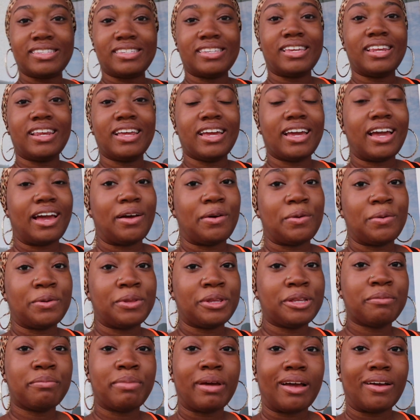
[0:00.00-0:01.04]
Sitting out on
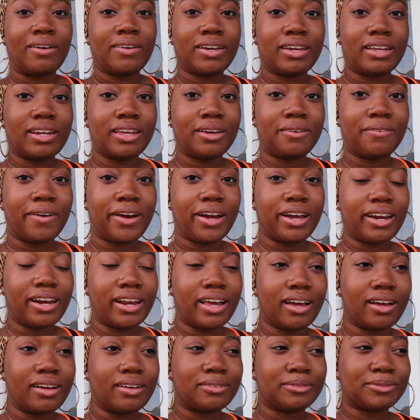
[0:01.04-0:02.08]
the balcony right
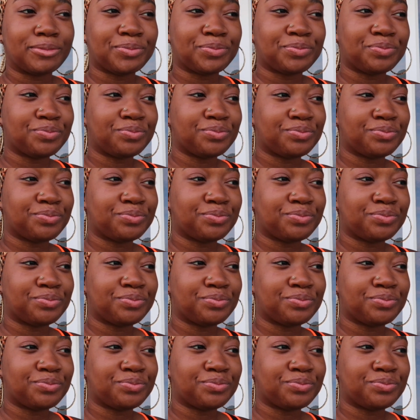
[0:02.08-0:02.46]
now.